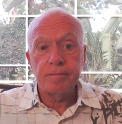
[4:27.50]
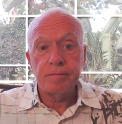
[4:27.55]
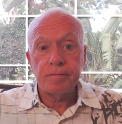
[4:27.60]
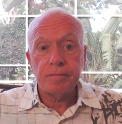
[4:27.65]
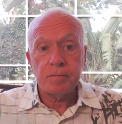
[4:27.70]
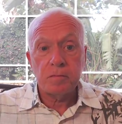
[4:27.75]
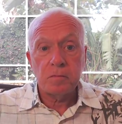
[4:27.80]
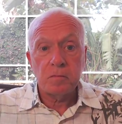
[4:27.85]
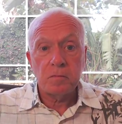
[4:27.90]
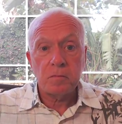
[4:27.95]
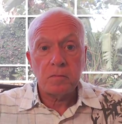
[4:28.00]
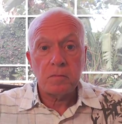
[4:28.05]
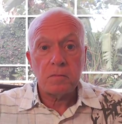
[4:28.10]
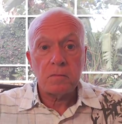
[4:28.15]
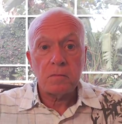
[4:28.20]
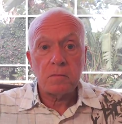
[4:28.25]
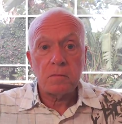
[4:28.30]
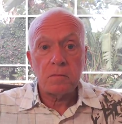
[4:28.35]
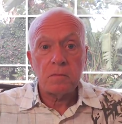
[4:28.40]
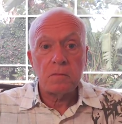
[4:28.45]

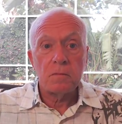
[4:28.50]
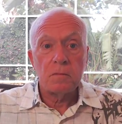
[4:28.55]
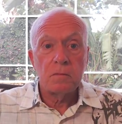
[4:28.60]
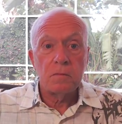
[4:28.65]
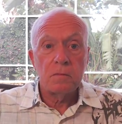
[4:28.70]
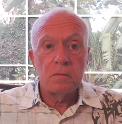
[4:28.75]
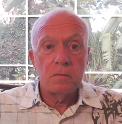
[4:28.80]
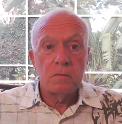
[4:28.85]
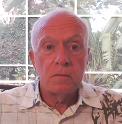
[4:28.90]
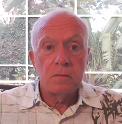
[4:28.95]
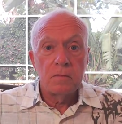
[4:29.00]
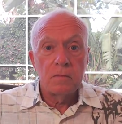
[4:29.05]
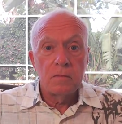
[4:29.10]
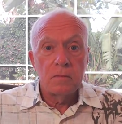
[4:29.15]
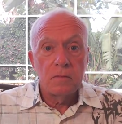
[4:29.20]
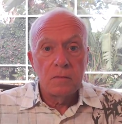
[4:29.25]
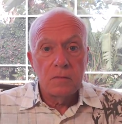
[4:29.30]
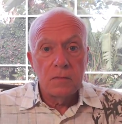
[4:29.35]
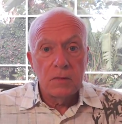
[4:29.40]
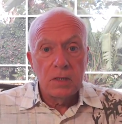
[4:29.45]

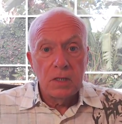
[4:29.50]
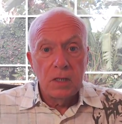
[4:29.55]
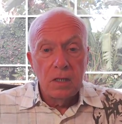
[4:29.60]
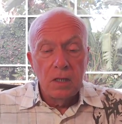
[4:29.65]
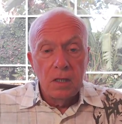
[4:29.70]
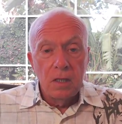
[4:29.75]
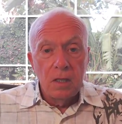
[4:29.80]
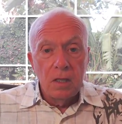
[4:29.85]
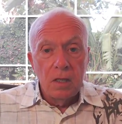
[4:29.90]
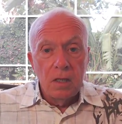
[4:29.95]
(no one is talking)